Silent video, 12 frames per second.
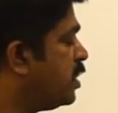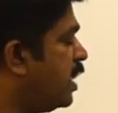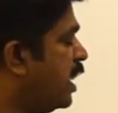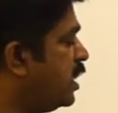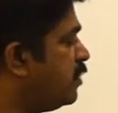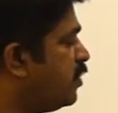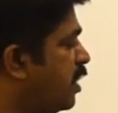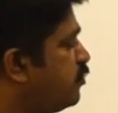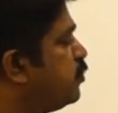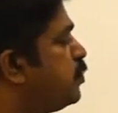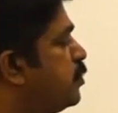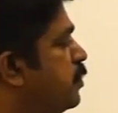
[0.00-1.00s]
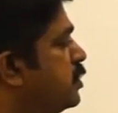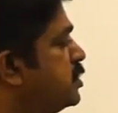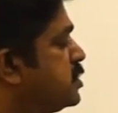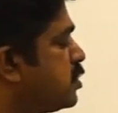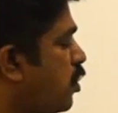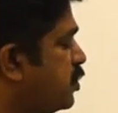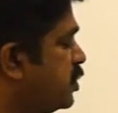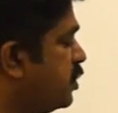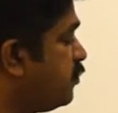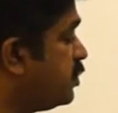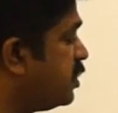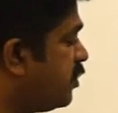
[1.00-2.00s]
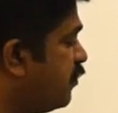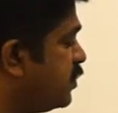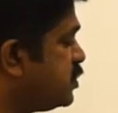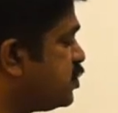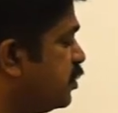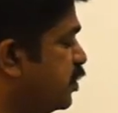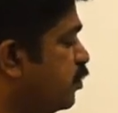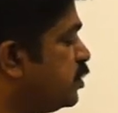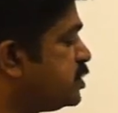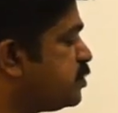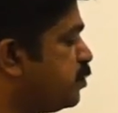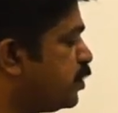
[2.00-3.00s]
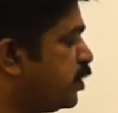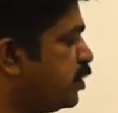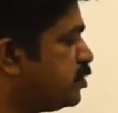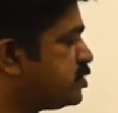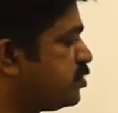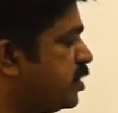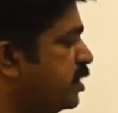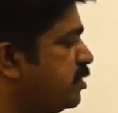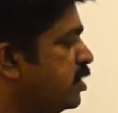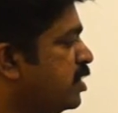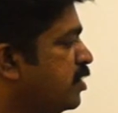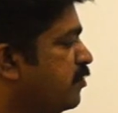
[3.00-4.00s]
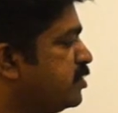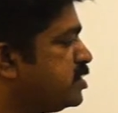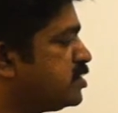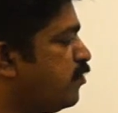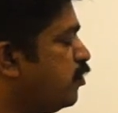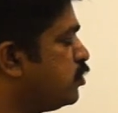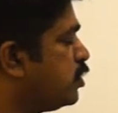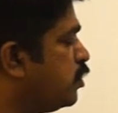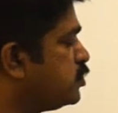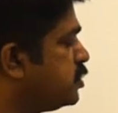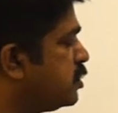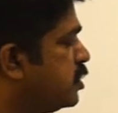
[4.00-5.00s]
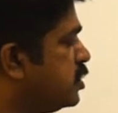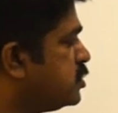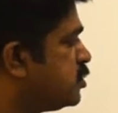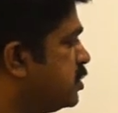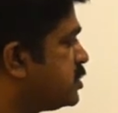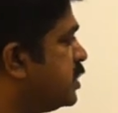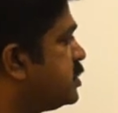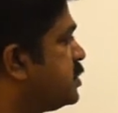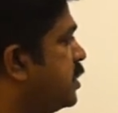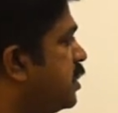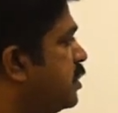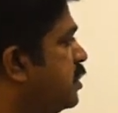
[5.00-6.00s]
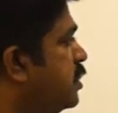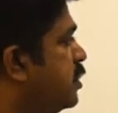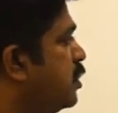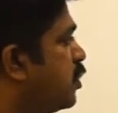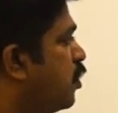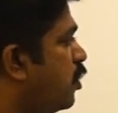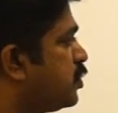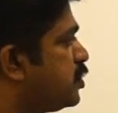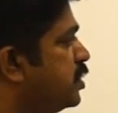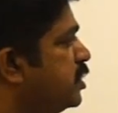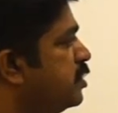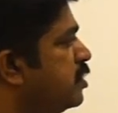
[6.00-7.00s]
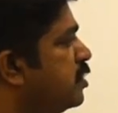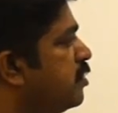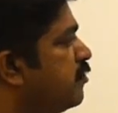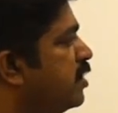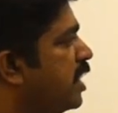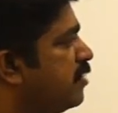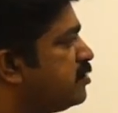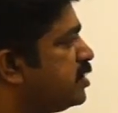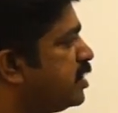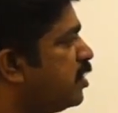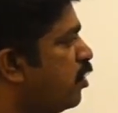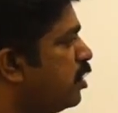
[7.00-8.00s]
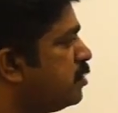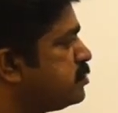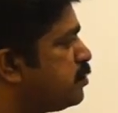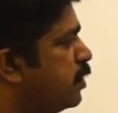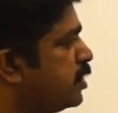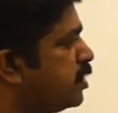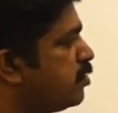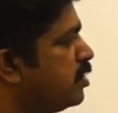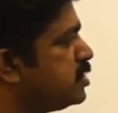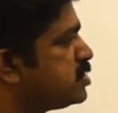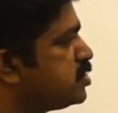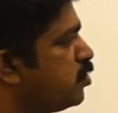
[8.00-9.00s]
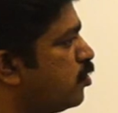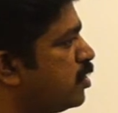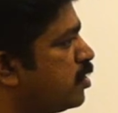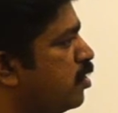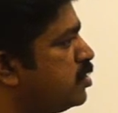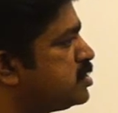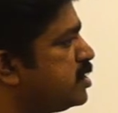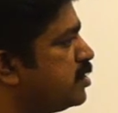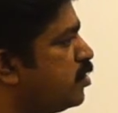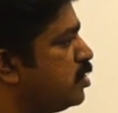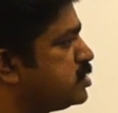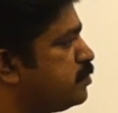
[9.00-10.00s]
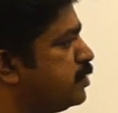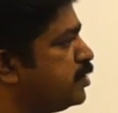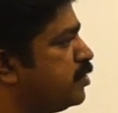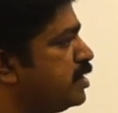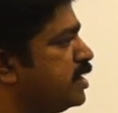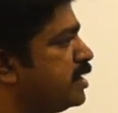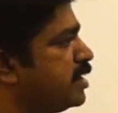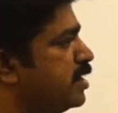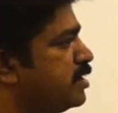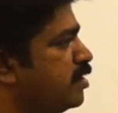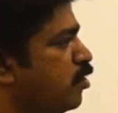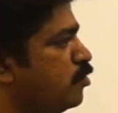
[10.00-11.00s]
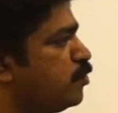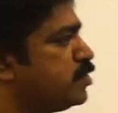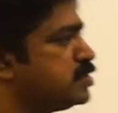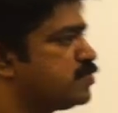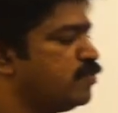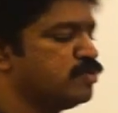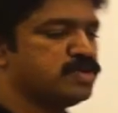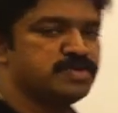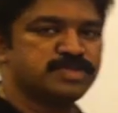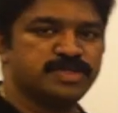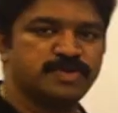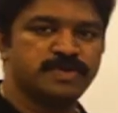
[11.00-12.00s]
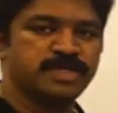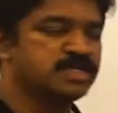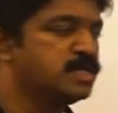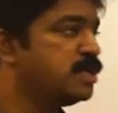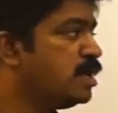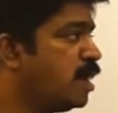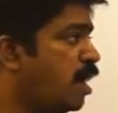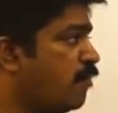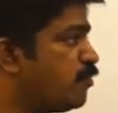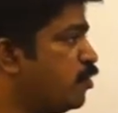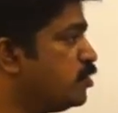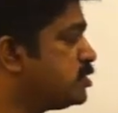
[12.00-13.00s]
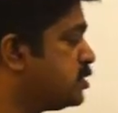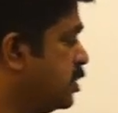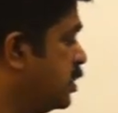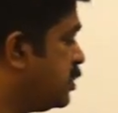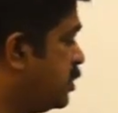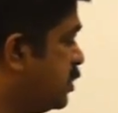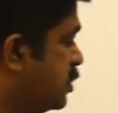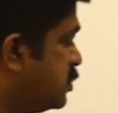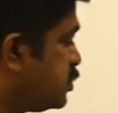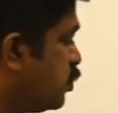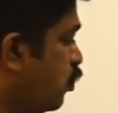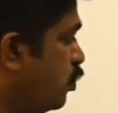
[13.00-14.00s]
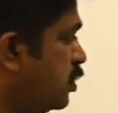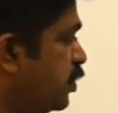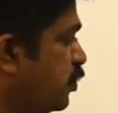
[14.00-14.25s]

and we have to prepare this cost sheet with reference to the units produced, right, which is 4,000. So let's get started. Cost sheet will have 3 columns: particulars, total cost, and cost per unit, and here the output is 4,000 units. Of course the sold